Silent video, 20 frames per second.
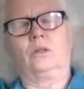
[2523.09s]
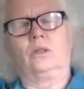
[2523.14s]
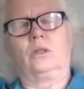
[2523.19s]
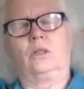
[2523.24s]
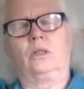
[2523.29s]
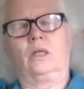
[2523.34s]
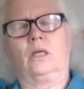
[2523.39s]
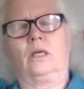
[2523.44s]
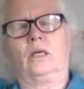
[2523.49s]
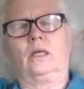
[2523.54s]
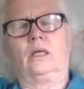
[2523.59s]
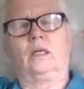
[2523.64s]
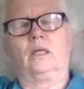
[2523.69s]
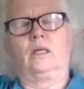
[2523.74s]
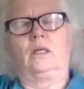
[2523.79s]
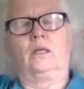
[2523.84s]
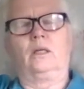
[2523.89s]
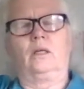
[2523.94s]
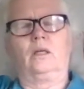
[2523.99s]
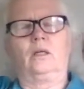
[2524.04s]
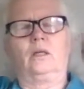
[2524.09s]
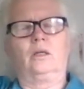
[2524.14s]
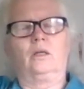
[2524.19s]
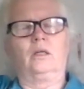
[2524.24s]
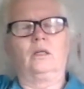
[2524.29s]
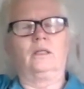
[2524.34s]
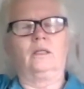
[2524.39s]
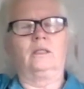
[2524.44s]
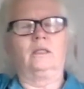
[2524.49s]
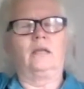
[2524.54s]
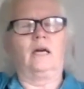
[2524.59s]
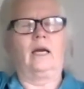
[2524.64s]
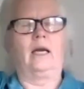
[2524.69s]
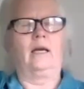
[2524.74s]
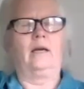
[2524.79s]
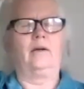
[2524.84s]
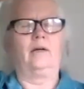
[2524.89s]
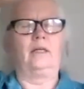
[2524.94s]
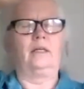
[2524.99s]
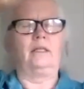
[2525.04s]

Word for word: the entirety